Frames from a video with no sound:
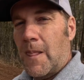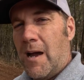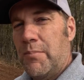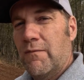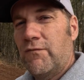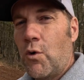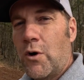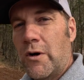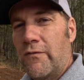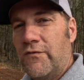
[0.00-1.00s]
I'm putting
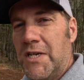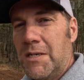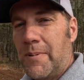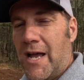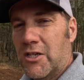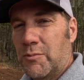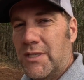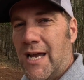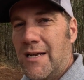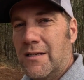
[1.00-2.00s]
450 pounds of
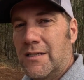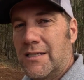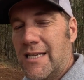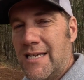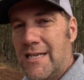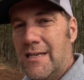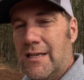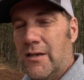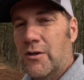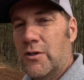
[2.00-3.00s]
potato seed
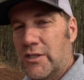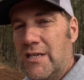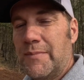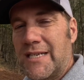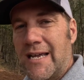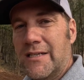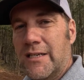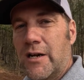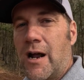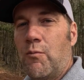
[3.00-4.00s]
in here, or seed potatoes in here.